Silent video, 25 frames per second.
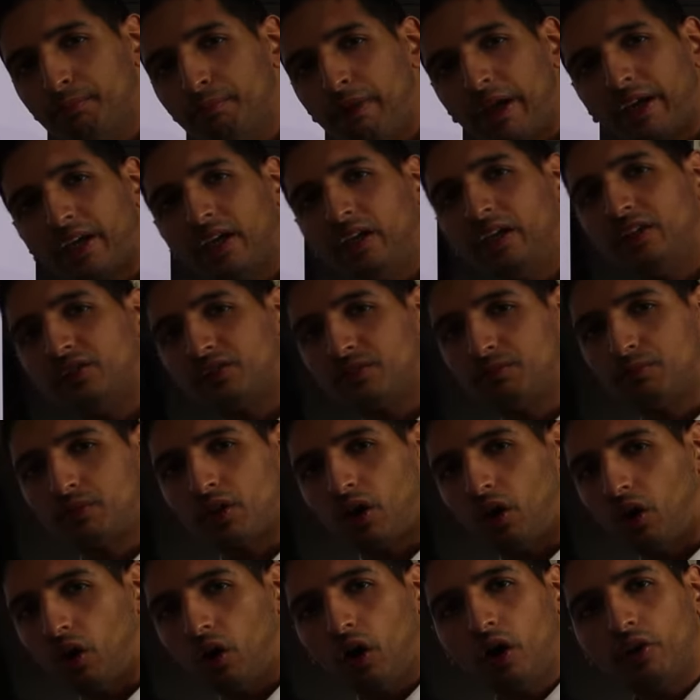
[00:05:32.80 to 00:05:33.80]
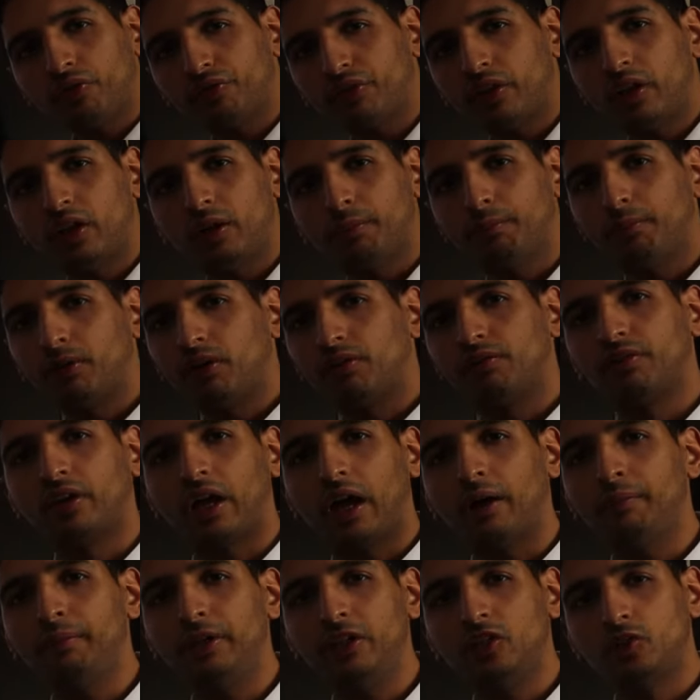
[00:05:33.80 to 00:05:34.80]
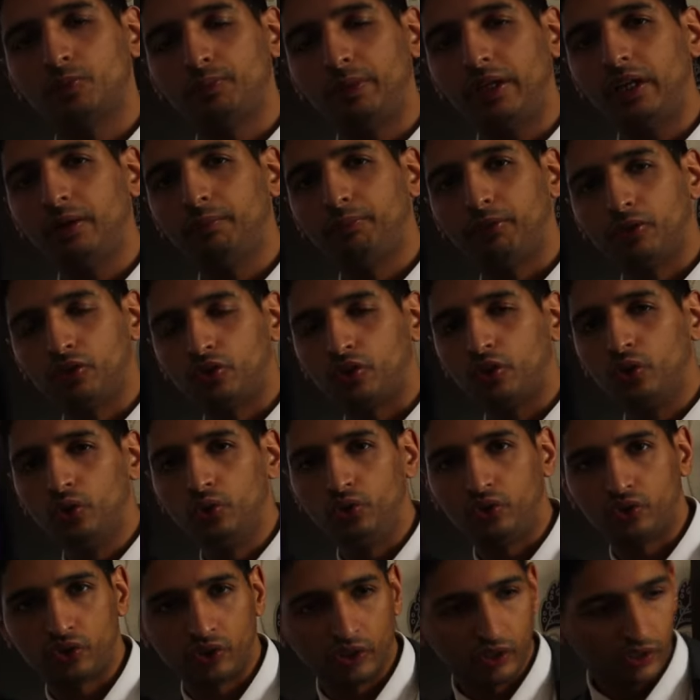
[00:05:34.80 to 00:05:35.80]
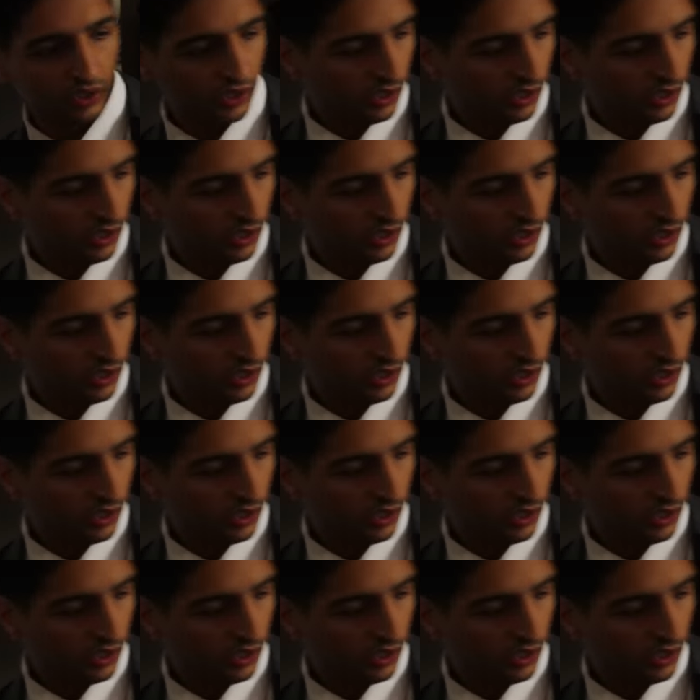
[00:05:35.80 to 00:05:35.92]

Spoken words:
mechanism to halve the number of gametes being produced,